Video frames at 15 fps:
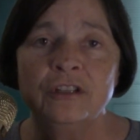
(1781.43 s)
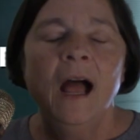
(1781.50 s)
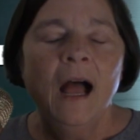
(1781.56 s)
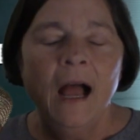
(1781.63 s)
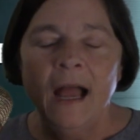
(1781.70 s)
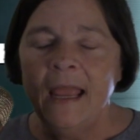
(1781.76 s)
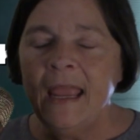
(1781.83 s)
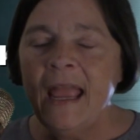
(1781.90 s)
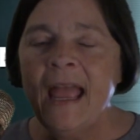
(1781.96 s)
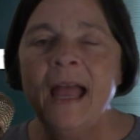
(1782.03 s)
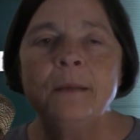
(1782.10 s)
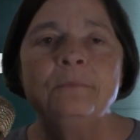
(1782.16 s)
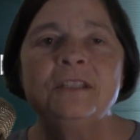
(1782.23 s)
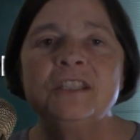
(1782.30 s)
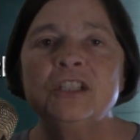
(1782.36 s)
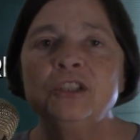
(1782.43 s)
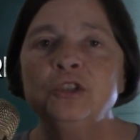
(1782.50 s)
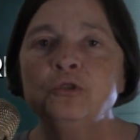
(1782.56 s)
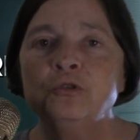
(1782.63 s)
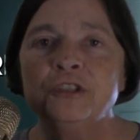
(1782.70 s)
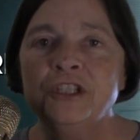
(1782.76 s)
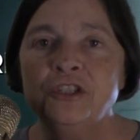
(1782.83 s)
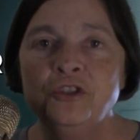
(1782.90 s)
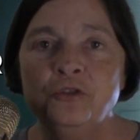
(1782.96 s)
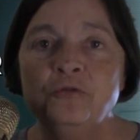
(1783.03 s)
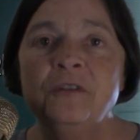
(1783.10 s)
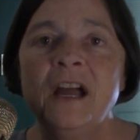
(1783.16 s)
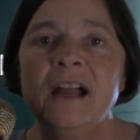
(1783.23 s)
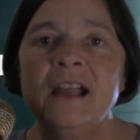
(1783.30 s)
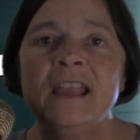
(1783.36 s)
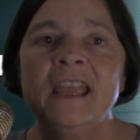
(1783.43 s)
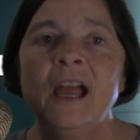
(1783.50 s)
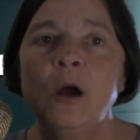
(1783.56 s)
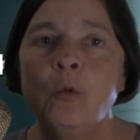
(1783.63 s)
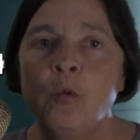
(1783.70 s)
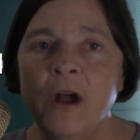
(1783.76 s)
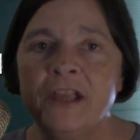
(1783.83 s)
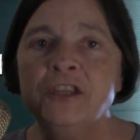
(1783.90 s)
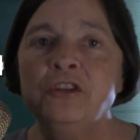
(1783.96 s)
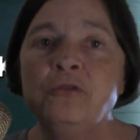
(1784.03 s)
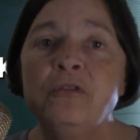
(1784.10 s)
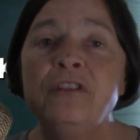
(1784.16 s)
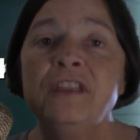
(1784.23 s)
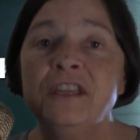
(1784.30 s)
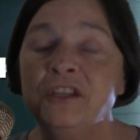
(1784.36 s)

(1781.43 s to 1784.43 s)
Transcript: I absolutely do not get why you think